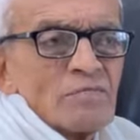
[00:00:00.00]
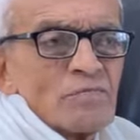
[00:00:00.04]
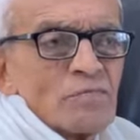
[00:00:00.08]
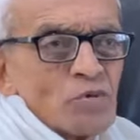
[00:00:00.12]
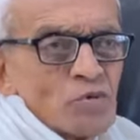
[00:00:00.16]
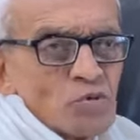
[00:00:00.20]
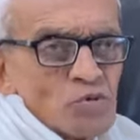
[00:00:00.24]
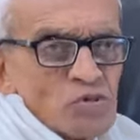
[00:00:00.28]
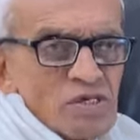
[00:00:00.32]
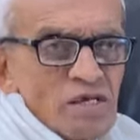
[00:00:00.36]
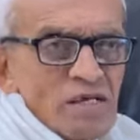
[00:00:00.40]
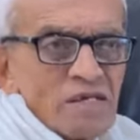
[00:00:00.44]

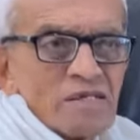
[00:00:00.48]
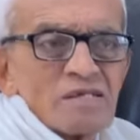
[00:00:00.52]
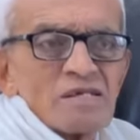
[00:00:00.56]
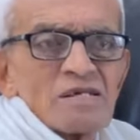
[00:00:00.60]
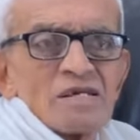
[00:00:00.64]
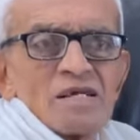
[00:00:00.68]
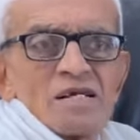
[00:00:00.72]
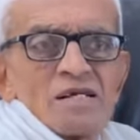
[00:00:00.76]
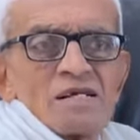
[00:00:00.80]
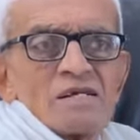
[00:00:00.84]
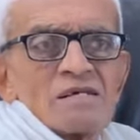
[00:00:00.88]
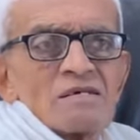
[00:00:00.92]

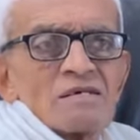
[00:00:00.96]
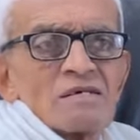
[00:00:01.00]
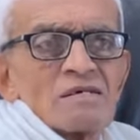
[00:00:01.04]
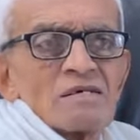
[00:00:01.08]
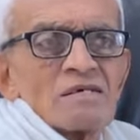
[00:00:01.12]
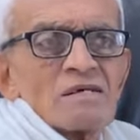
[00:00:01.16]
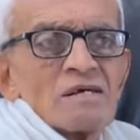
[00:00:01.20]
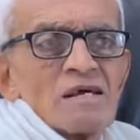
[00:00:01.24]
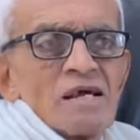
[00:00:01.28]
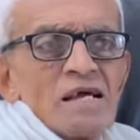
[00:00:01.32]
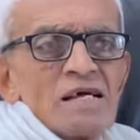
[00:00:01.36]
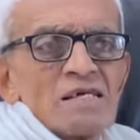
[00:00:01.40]
projected
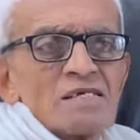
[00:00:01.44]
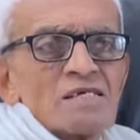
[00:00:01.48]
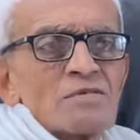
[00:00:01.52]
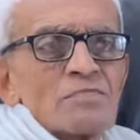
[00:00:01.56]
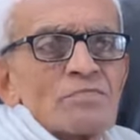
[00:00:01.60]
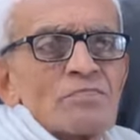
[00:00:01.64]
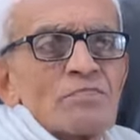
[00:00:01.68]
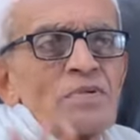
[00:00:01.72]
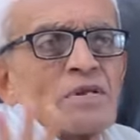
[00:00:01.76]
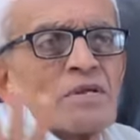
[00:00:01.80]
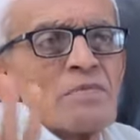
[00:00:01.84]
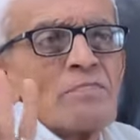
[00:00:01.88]

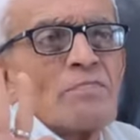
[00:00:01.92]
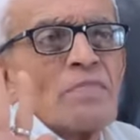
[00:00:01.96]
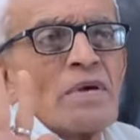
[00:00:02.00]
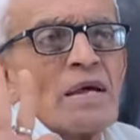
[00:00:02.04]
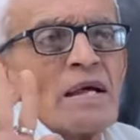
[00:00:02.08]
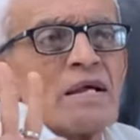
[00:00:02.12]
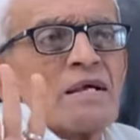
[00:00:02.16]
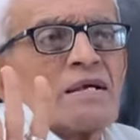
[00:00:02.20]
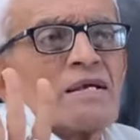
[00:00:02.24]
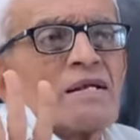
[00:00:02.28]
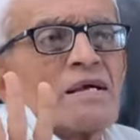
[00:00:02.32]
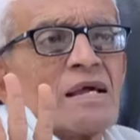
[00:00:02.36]
as
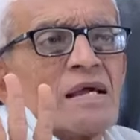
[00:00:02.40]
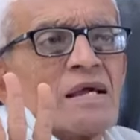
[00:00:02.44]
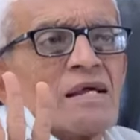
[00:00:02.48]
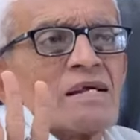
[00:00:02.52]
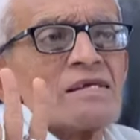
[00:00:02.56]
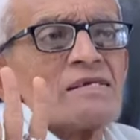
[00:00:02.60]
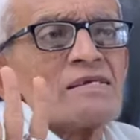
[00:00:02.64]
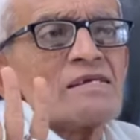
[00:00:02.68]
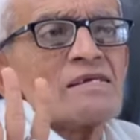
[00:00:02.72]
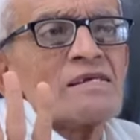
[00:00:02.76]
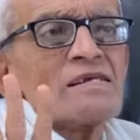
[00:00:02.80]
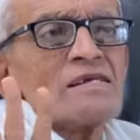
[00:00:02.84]
prepared
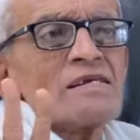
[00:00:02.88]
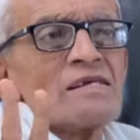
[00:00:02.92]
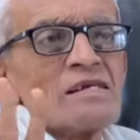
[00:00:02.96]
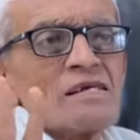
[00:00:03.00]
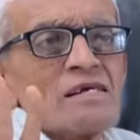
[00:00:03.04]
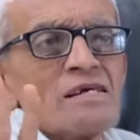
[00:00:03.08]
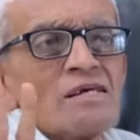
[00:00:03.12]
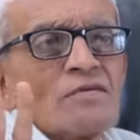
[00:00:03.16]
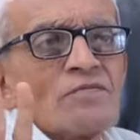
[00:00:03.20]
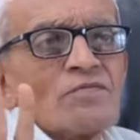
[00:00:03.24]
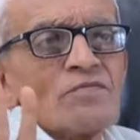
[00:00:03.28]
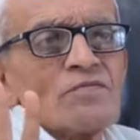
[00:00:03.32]

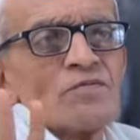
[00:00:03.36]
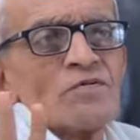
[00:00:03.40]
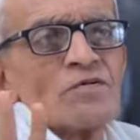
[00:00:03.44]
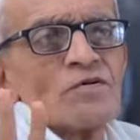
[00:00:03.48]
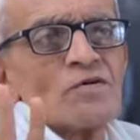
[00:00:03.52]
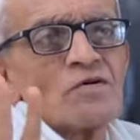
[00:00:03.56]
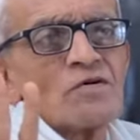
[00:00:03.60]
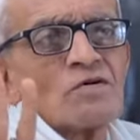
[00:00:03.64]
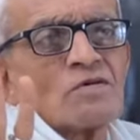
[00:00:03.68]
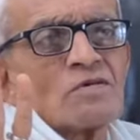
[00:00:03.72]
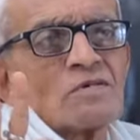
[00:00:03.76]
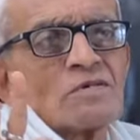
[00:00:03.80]
entity
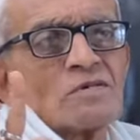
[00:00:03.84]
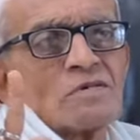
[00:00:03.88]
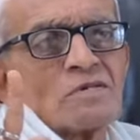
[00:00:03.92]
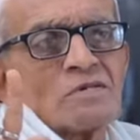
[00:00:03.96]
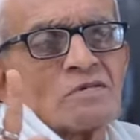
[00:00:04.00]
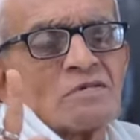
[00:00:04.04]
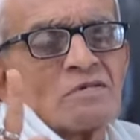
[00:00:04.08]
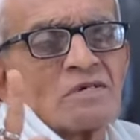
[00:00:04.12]
for